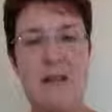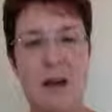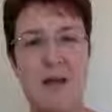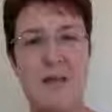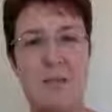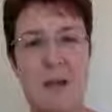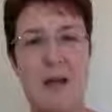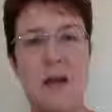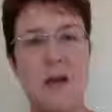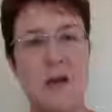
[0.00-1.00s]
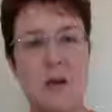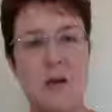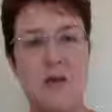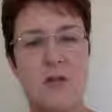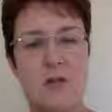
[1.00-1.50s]
does make a
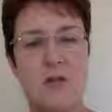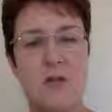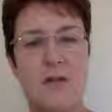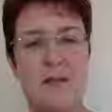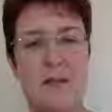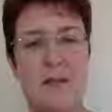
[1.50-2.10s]
huge difference.